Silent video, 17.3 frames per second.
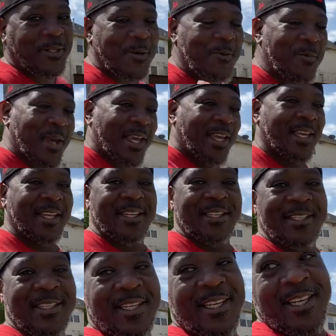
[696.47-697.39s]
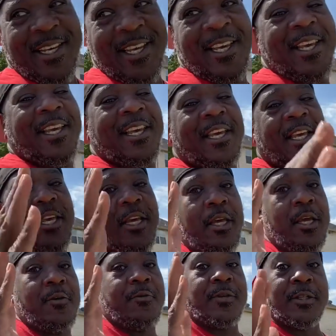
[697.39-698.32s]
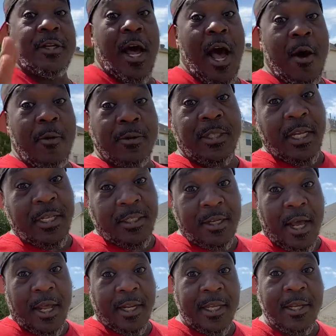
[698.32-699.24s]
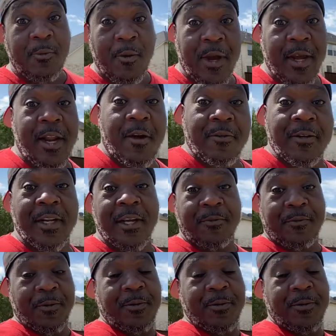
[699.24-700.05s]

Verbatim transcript: your man if a dog was chasing y'all and he ran off and left you?